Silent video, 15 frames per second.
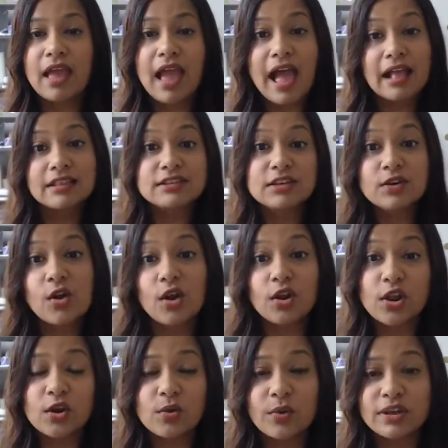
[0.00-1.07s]
answer all
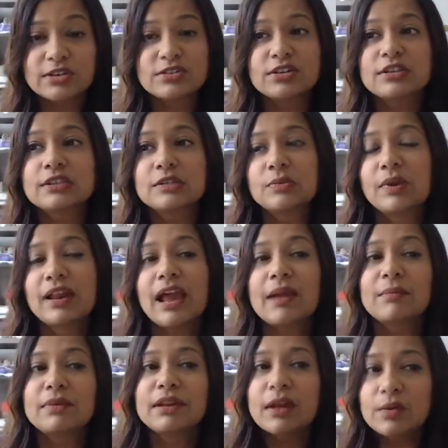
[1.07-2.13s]
your questions when
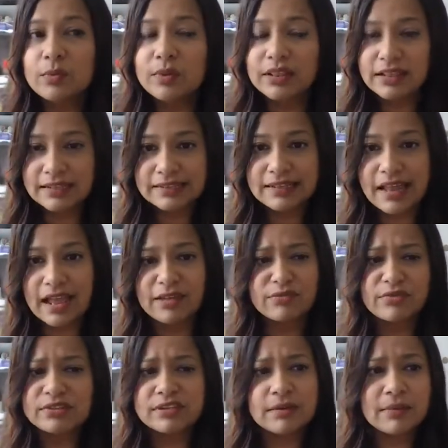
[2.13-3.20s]
I'm done with this live.
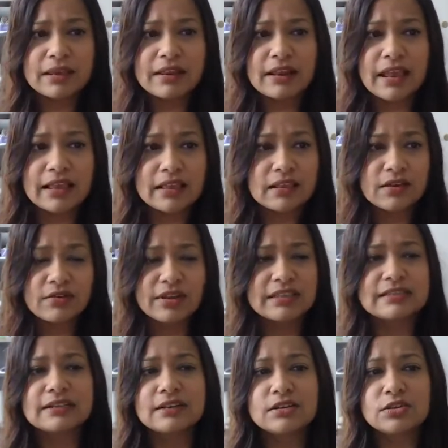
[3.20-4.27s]
For some
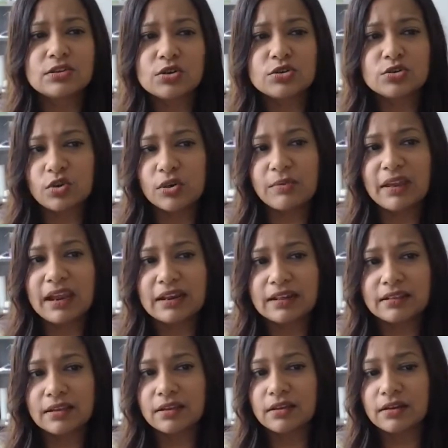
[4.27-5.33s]
reason, it's not showing me
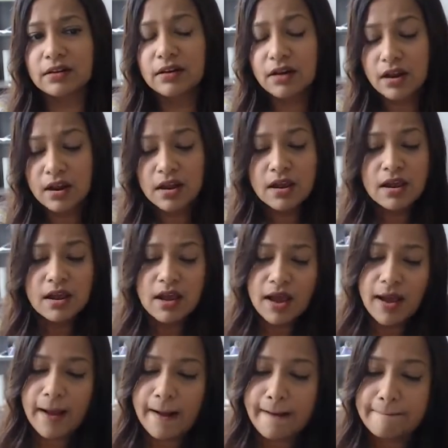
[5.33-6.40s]
anything here.
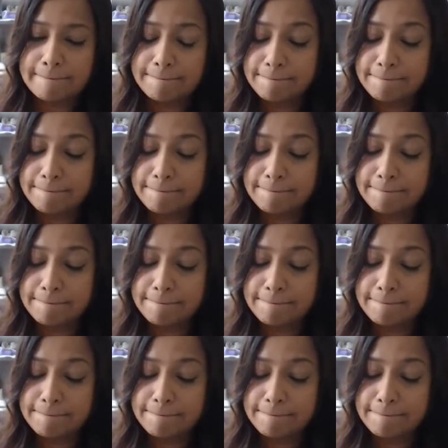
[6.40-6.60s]
Um,